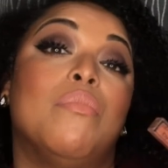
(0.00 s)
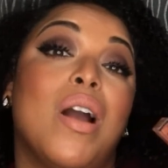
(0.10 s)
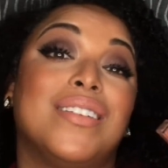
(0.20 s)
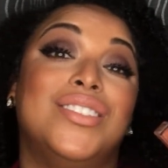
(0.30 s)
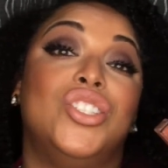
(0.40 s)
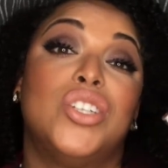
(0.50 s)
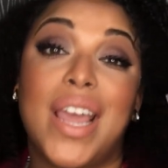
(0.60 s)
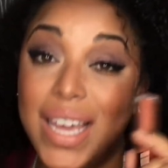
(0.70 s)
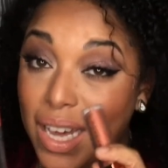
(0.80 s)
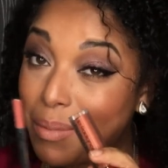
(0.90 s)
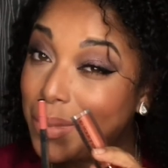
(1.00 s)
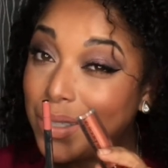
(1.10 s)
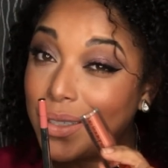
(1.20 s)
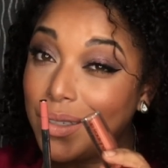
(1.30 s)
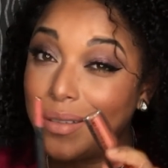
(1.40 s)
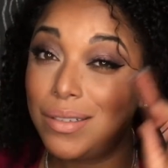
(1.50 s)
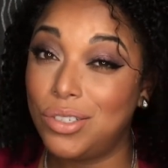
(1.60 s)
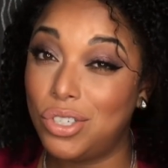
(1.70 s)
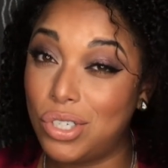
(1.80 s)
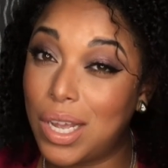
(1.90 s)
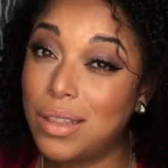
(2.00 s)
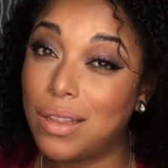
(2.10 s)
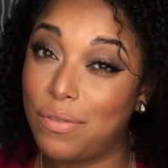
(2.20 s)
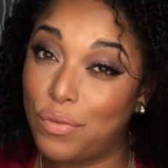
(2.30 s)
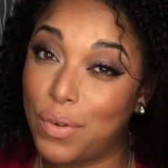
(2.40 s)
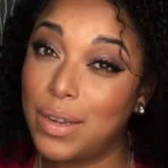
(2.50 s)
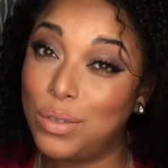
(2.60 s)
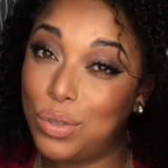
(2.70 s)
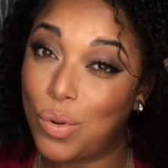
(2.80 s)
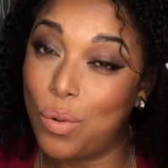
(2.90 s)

the Marc Jacobs, shut the front